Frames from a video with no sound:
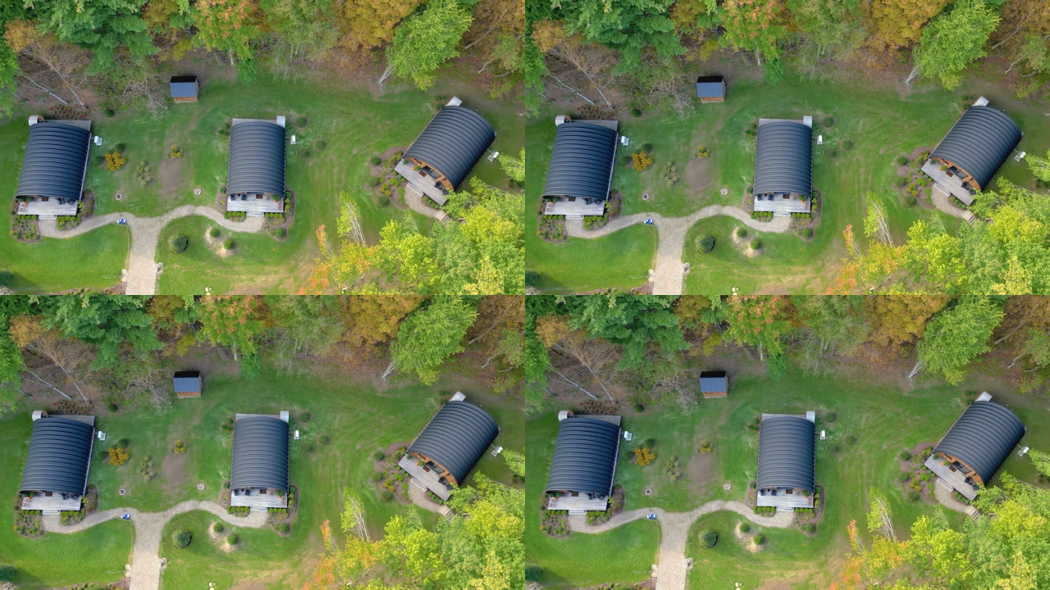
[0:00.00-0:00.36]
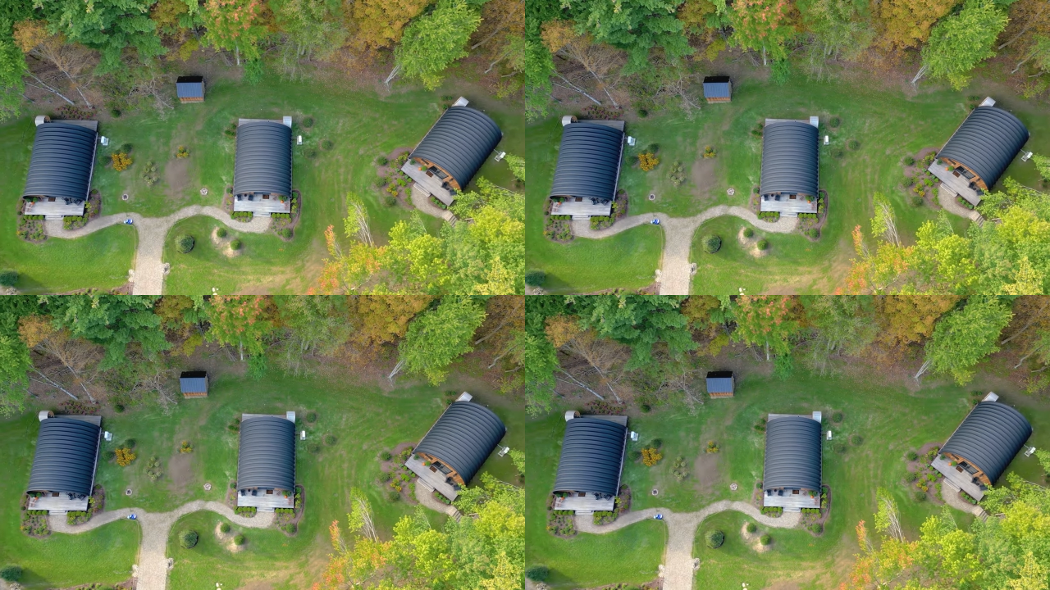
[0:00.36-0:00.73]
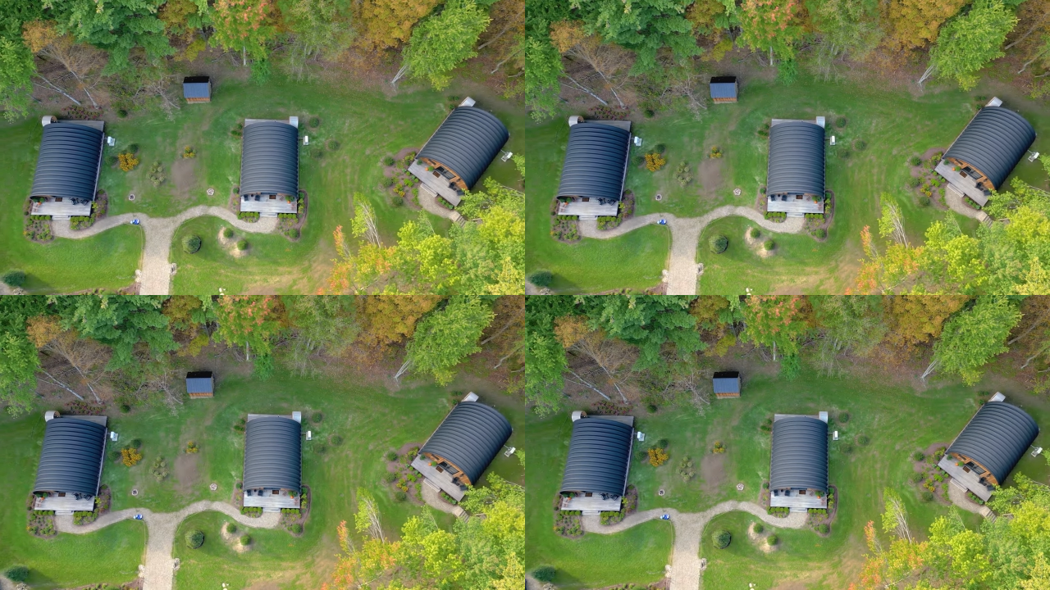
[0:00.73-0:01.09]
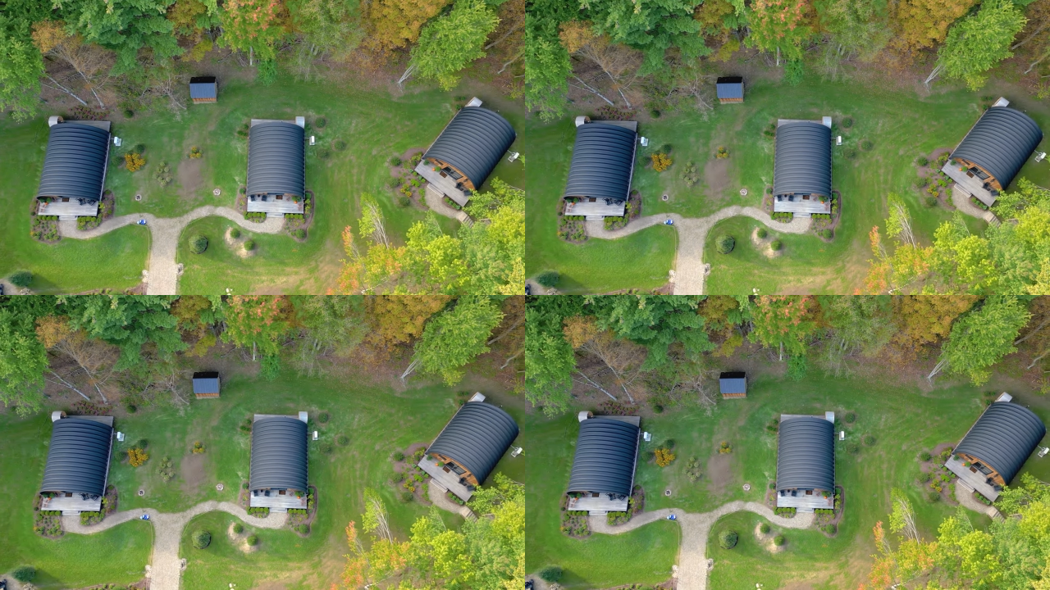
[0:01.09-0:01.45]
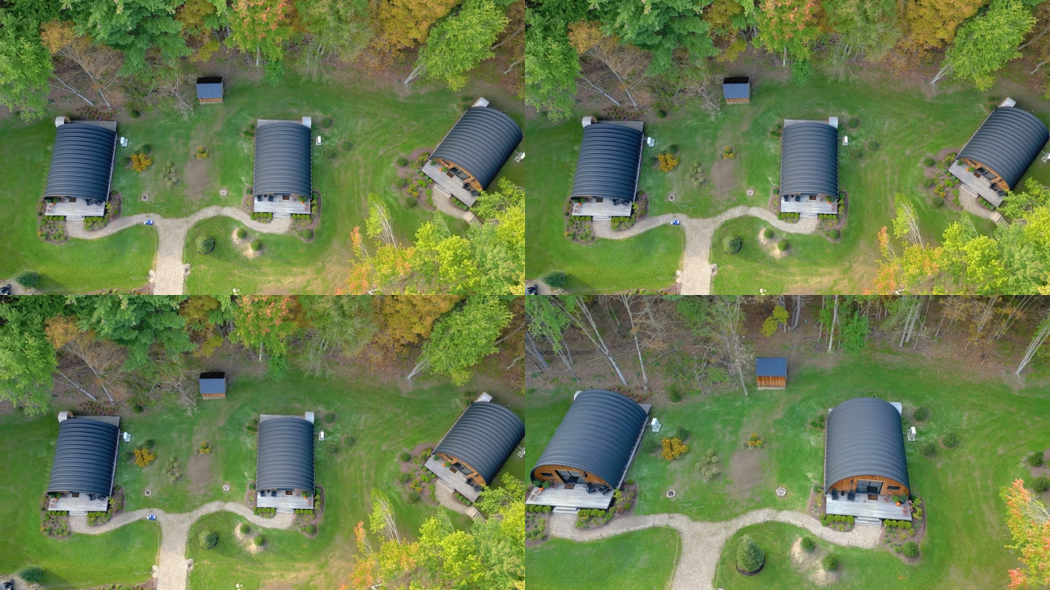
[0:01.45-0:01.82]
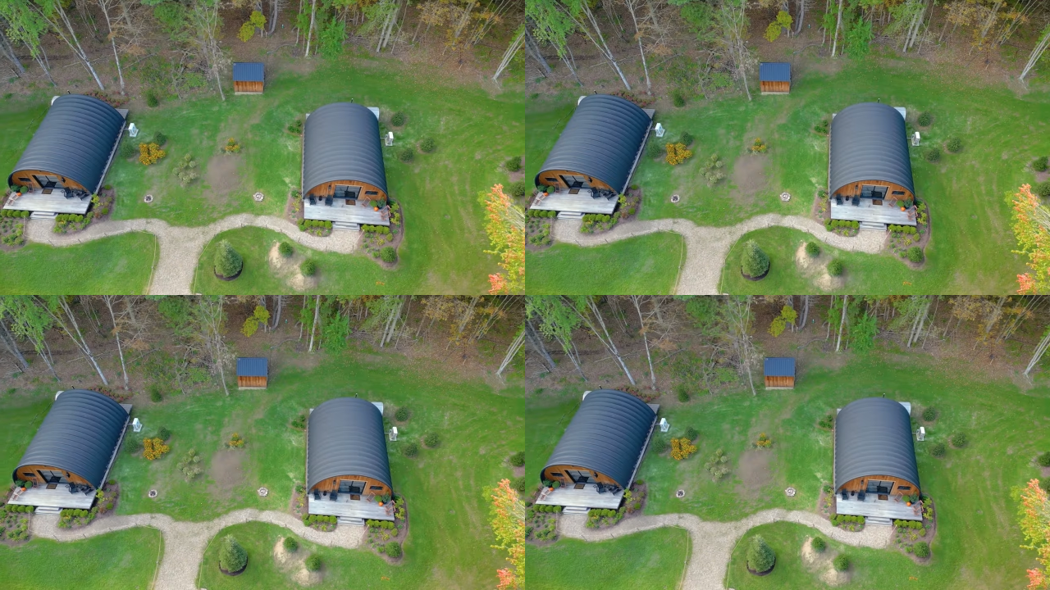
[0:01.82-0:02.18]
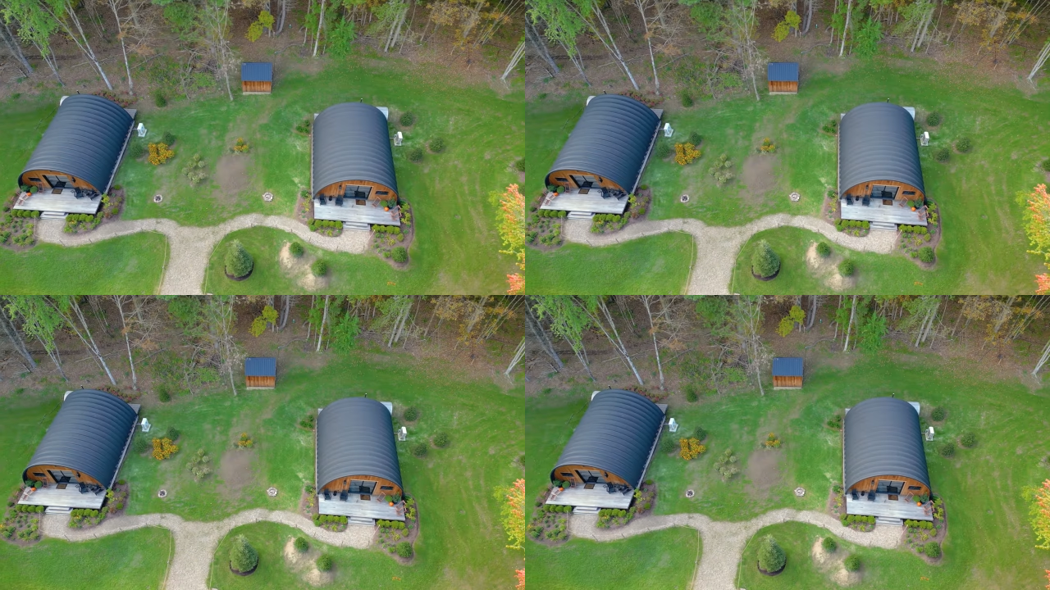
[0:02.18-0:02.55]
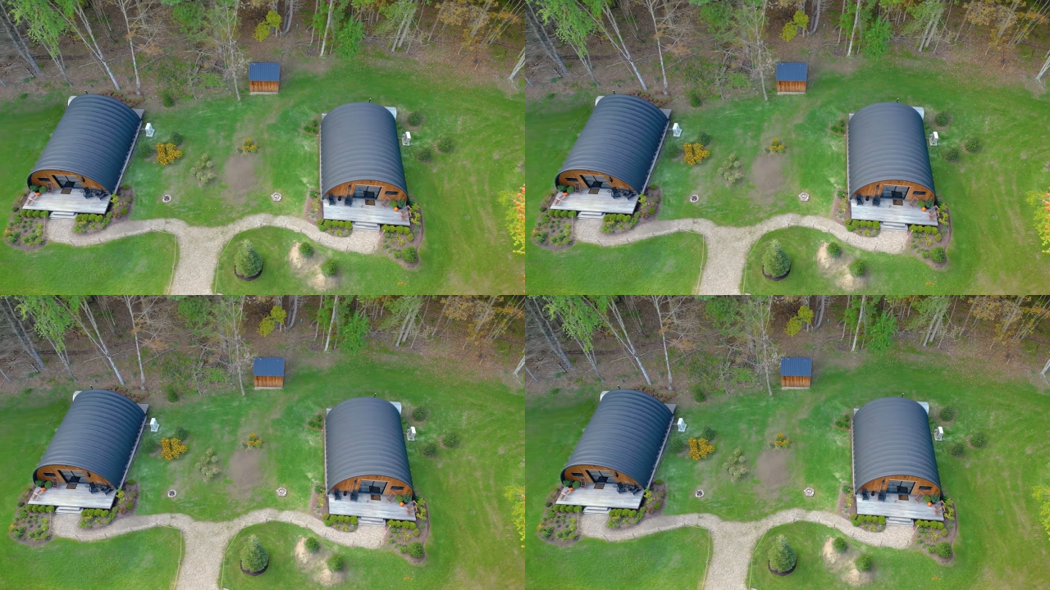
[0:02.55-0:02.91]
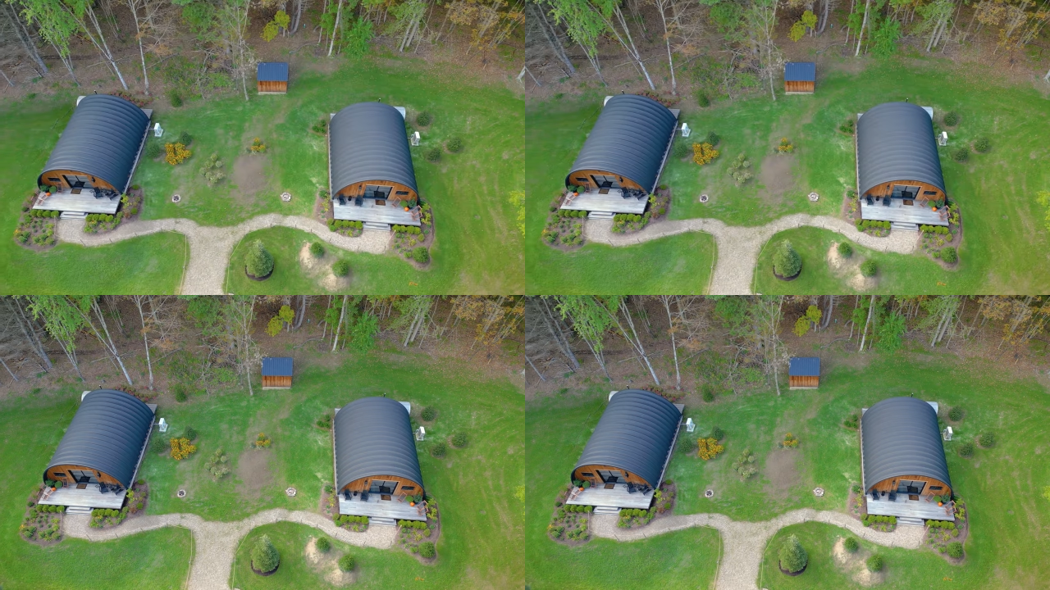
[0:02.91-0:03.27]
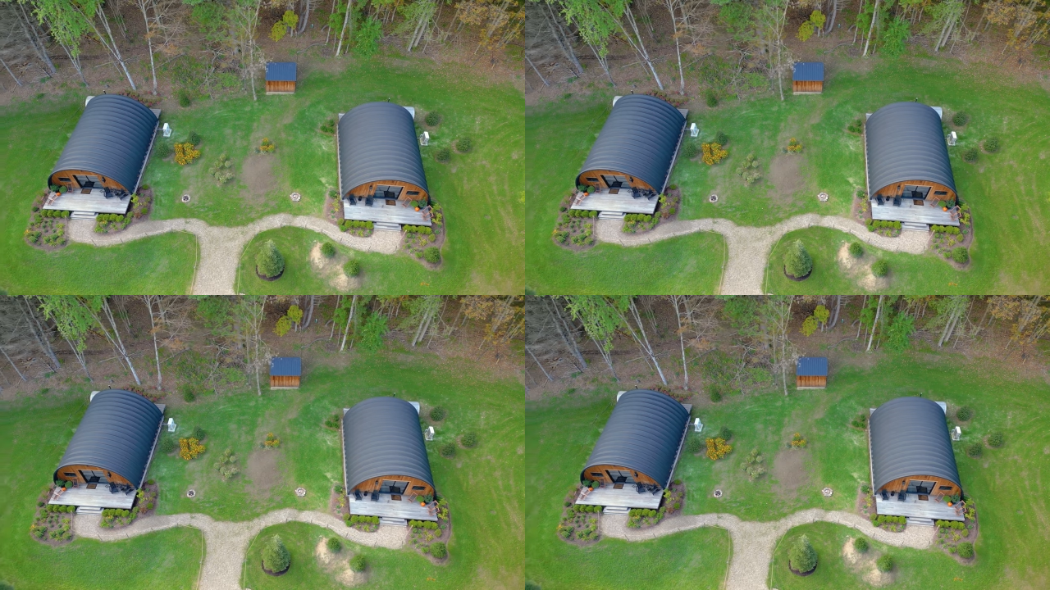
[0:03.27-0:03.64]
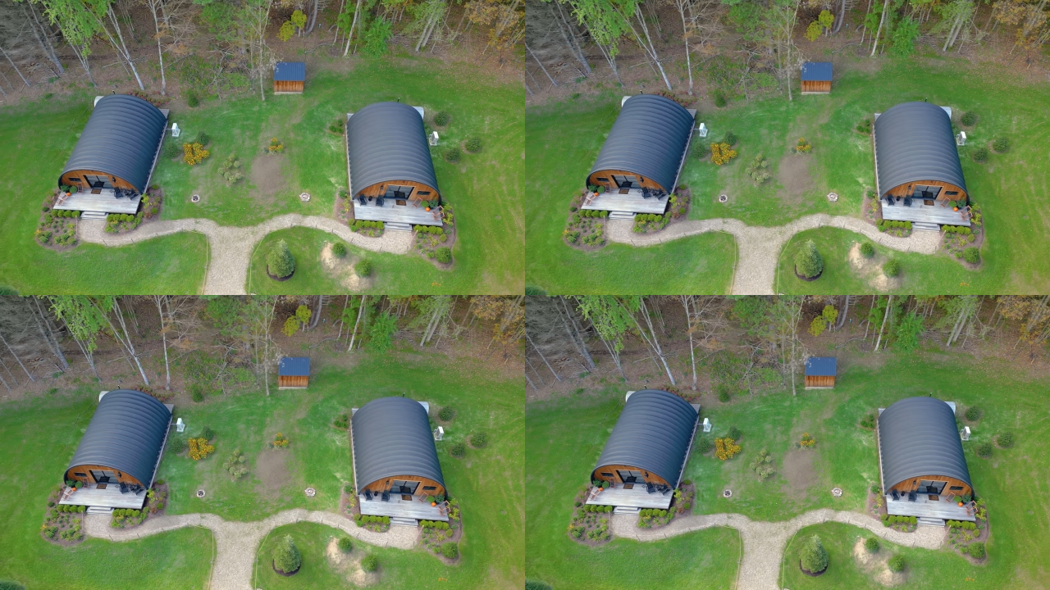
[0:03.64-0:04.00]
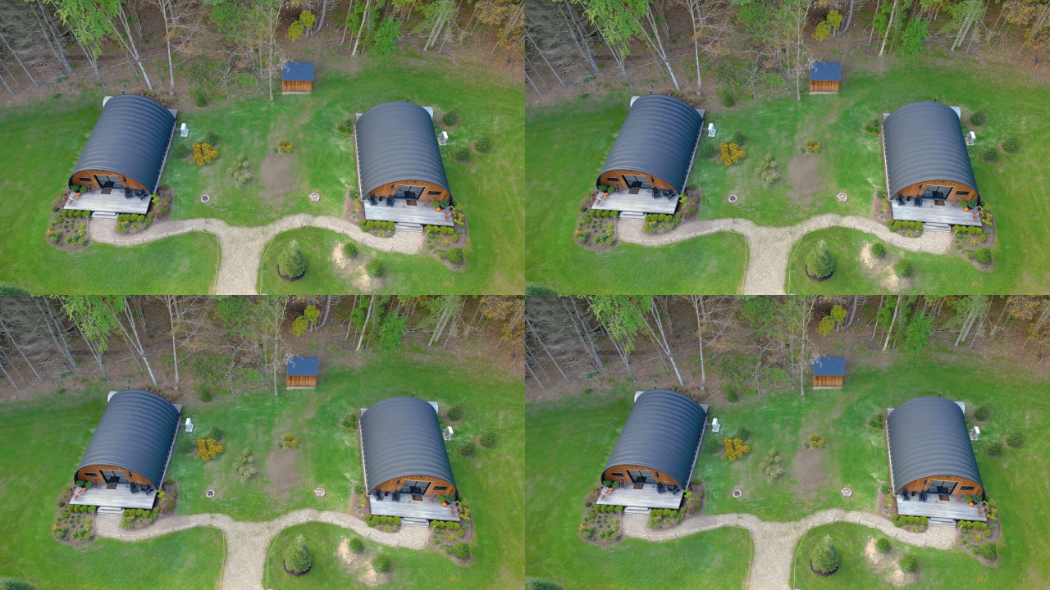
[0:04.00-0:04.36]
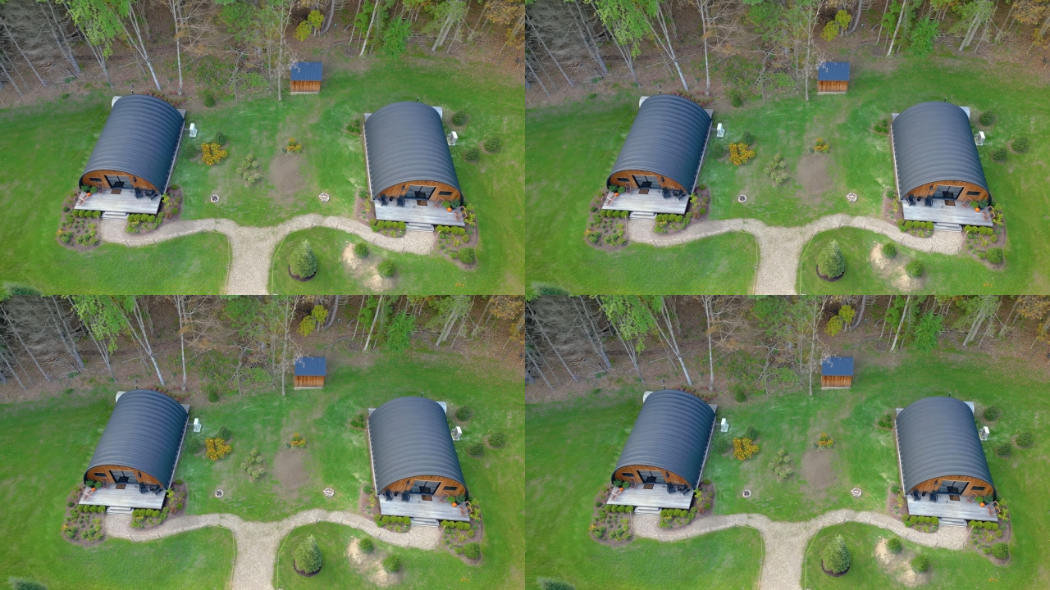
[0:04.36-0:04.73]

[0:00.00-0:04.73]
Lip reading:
Nobody's mouth can be seen.